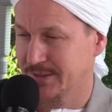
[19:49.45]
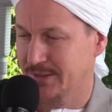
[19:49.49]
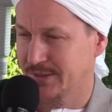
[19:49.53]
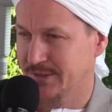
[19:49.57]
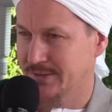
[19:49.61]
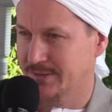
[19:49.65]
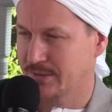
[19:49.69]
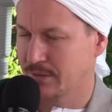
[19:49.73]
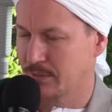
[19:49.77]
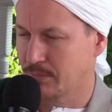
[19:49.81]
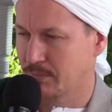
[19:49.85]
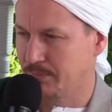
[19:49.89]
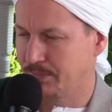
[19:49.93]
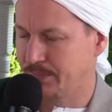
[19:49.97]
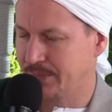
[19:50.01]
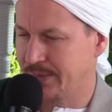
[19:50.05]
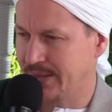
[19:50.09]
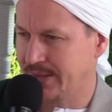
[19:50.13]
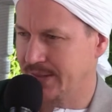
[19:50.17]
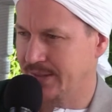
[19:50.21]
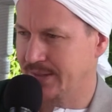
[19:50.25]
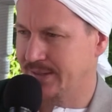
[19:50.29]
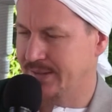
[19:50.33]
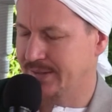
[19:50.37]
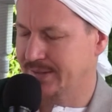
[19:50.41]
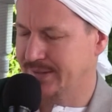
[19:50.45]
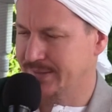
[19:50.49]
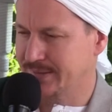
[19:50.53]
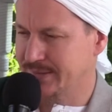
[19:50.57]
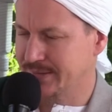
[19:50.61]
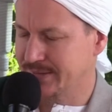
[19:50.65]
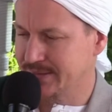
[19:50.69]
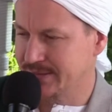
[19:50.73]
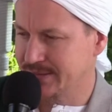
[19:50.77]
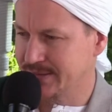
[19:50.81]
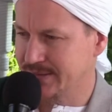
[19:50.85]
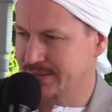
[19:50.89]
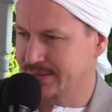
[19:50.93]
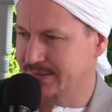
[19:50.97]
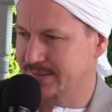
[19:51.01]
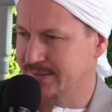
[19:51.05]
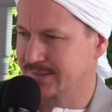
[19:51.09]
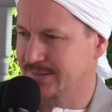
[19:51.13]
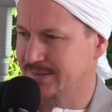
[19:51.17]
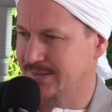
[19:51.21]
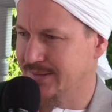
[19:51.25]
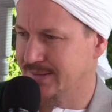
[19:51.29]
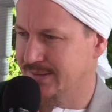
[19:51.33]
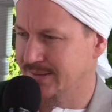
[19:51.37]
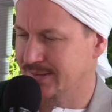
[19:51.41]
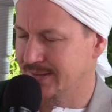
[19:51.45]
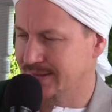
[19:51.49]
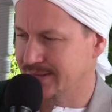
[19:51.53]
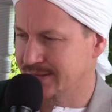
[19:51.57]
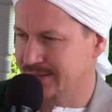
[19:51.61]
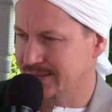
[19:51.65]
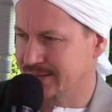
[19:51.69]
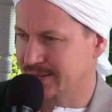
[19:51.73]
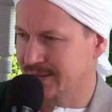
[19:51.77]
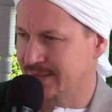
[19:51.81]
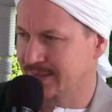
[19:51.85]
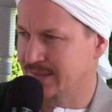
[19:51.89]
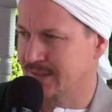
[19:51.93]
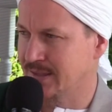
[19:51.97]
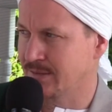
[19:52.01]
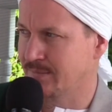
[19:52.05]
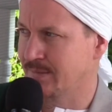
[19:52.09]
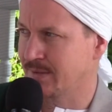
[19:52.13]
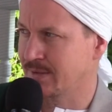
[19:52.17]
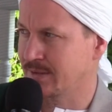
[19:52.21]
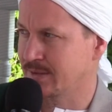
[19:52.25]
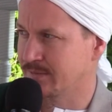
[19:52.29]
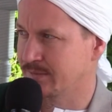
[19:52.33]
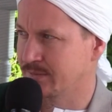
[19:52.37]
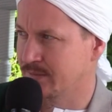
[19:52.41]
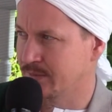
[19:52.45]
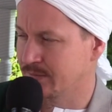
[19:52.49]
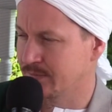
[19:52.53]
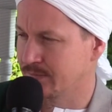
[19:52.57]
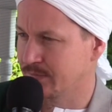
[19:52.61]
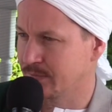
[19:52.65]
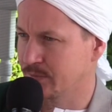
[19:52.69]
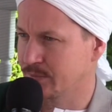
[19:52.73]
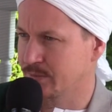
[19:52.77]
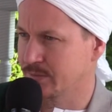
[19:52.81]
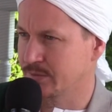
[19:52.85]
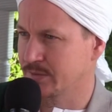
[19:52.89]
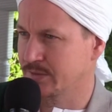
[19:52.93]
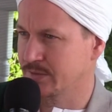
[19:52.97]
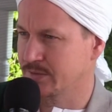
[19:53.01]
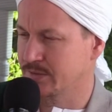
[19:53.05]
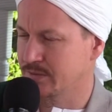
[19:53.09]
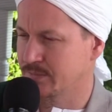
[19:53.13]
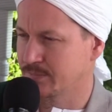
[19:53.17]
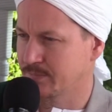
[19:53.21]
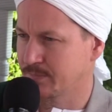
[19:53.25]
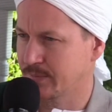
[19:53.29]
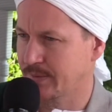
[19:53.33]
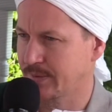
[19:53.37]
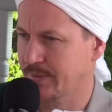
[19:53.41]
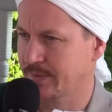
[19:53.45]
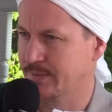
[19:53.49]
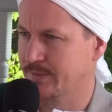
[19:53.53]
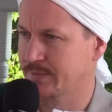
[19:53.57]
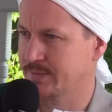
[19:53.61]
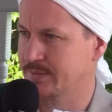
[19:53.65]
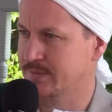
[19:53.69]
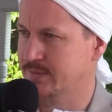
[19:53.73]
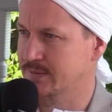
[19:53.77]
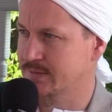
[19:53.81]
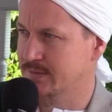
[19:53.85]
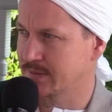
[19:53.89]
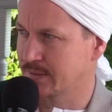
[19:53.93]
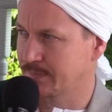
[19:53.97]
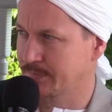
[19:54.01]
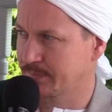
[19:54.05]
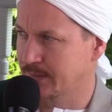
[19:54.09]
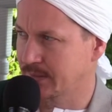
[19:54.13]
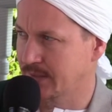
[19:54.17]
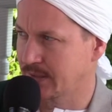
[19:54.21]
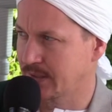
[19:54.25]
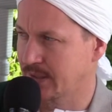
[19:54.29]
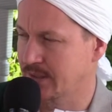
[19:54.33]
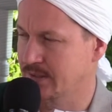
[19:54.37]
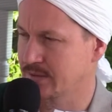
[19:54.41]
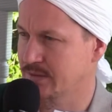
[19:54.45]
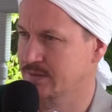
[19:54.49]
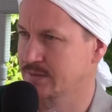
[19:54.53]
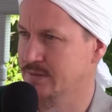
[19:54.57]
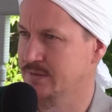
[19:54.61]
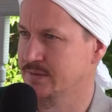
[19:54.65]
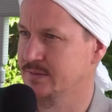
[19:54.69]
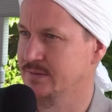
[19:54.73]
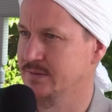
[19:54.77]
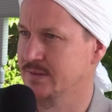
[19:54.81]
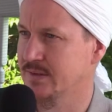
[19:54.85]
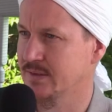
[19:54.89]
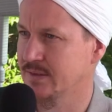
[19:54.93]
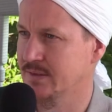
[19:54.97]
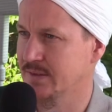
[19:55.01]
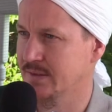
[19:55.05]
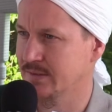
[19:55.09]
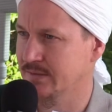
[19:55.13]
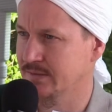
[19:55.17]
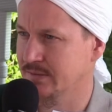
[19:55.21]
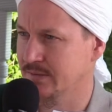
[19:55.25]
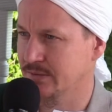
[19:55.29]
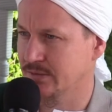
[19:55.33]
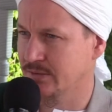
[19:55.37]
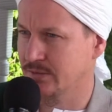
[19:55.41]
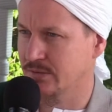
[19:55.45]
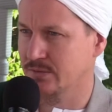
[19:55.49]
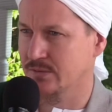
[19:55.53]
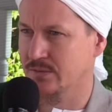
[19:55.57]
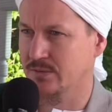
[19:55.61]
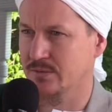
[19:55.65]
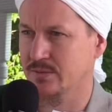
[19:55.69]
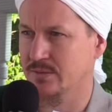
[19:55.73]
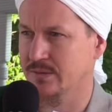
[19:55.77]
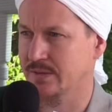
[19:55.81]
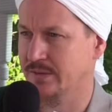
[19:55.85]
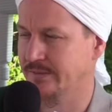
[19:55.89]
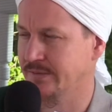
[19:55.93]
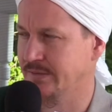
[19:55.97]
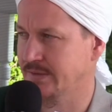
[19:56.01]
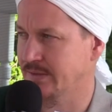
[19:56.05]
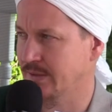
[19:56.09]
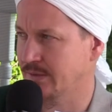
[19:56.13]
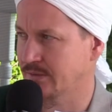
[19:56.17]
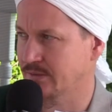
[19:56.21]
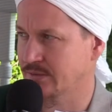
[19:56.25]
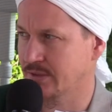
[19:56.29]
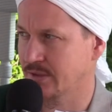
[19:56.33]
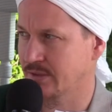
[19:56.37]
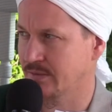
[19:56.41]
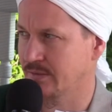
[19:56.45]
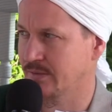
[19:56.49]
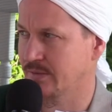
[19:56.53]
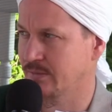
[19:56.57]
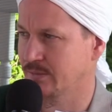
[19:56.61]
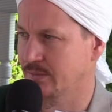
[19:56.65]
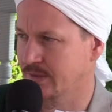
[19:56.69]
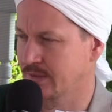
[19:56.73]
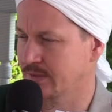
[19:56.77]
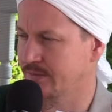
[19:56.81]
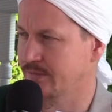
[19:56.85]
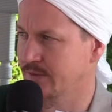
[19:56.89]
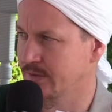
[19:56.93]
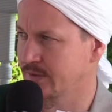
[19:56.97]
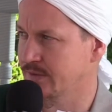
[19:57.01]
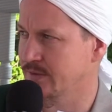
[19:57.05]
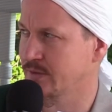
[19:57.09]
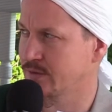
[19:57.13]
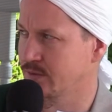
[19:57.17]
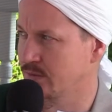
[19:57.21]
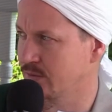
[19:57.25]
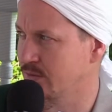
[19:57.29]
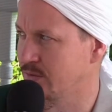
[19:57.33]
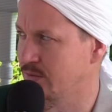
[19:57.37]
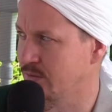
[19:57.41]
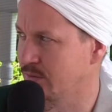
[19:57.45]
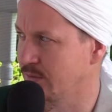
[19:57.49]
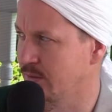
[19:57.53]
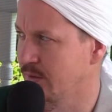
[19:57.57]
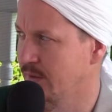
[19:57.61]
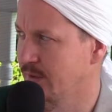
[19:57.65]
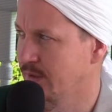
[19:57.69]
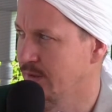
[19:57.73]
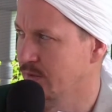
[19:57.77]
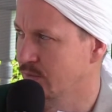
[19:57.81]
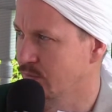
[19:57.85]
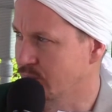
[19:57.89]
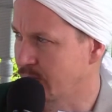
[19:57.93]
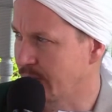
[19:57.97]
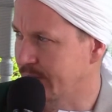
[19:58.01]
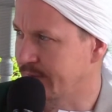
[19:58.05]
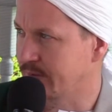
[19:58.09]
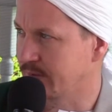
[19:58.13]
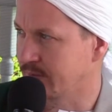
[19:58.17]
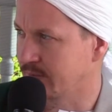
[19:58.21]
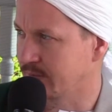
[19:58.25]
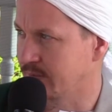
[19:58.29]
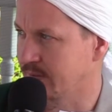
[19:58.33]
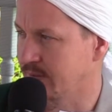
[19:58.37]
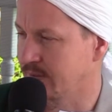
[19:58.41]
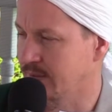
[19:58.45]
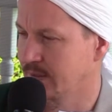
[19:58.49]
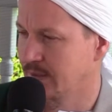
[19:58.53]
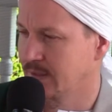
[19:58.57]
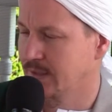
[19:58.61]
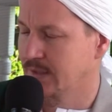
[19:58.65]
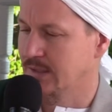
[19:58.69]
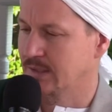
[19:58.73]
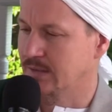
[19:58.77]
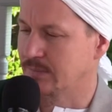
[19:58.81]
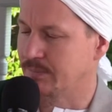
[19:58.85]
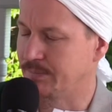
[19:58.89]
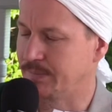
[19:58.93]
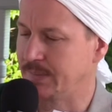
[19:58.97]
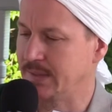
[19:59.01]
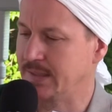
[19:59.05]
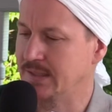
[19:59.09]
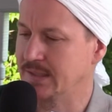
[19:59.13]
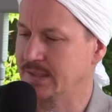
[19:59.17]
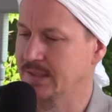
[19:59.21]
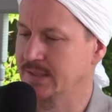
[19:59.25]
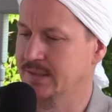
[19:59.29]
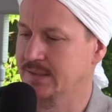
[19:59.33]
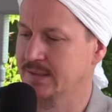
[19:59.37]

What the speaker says: So being consistent in a set amount of devotions, prayers and supplications and things that you do, giving out charity, whatever it is that you do regularly, being